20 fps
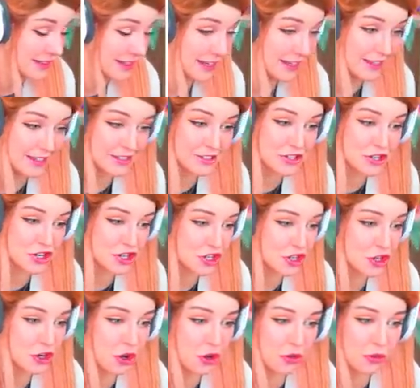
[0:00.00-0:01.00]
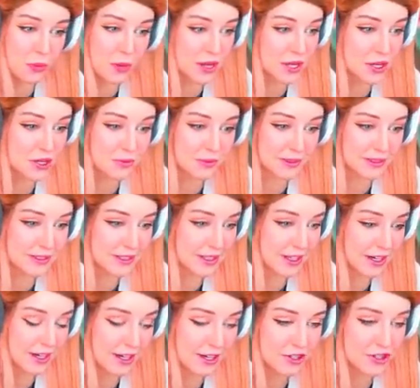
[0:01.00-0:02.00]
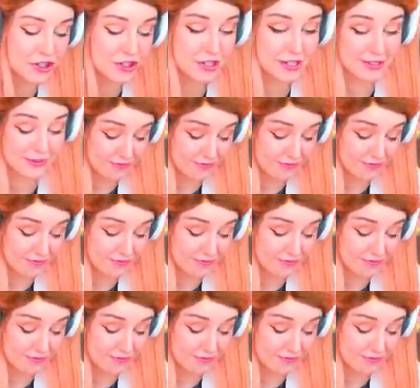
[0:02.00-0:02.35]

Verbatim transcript: that isn't just not the way humans look. Just